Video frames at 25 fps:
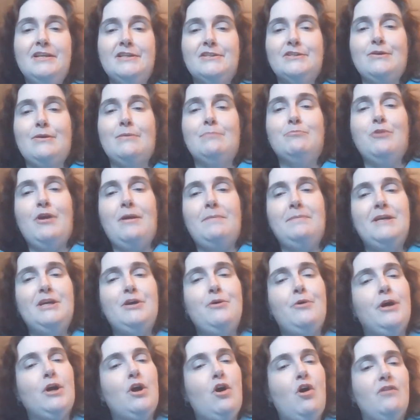So I'm probably
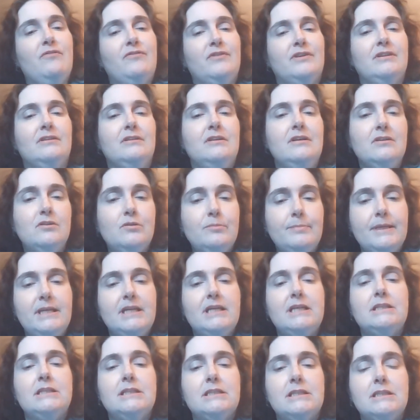going off a little
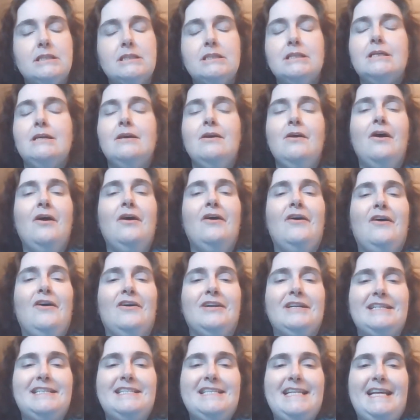bit on
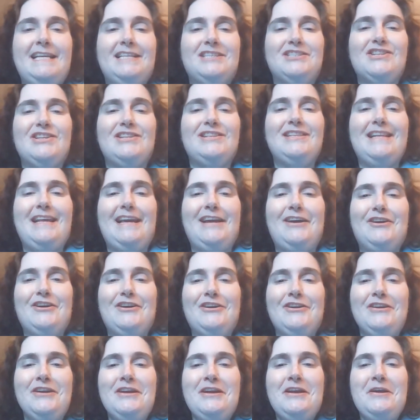a tangent
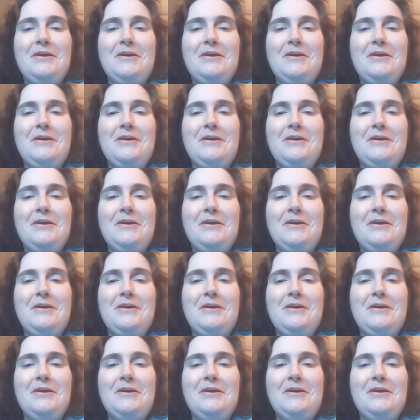there.